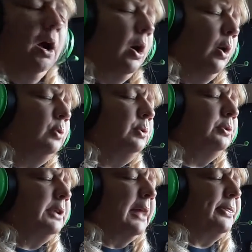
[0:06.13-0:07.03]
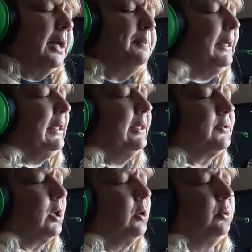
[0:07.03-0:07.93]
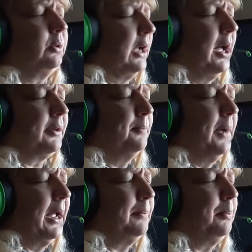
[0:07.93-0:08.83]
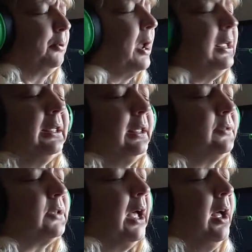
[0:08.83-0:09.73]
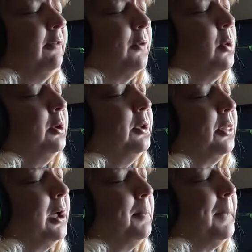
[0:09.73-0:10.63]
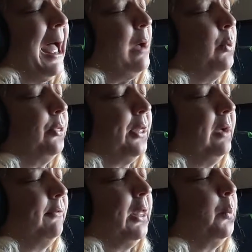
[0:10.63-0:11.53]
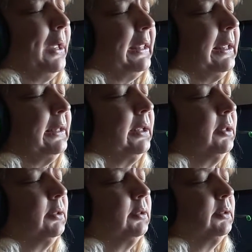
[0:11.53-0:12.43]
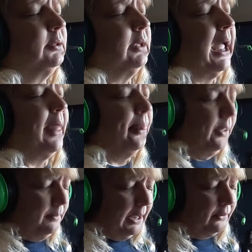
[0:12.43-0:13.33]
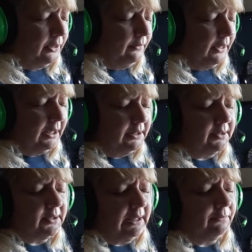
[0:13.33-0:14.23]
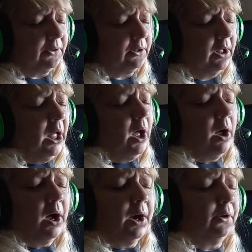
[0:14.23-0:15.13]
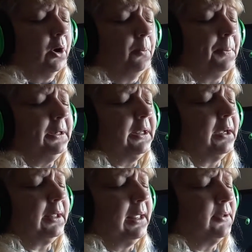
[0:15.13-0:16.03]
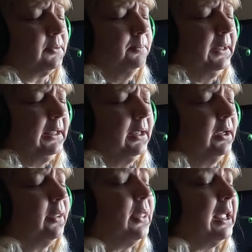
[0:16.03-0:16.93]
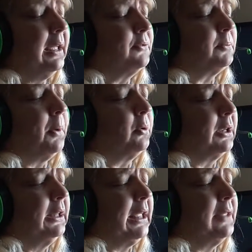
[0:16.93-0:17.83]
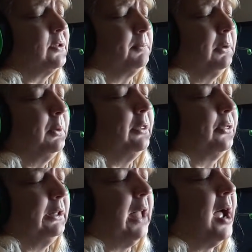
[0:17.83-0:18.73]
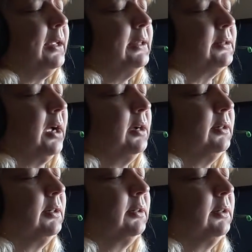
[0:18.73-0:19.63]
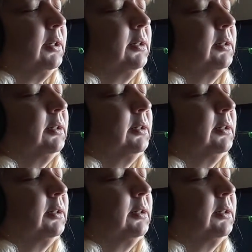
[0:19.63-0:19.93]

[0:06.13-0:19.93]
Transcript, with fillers: Hold not thy peace, O God of my praise, for the mouth of the wicked and the mouth of the deceitful are opened against me. They have spoken against me with a lying tongue.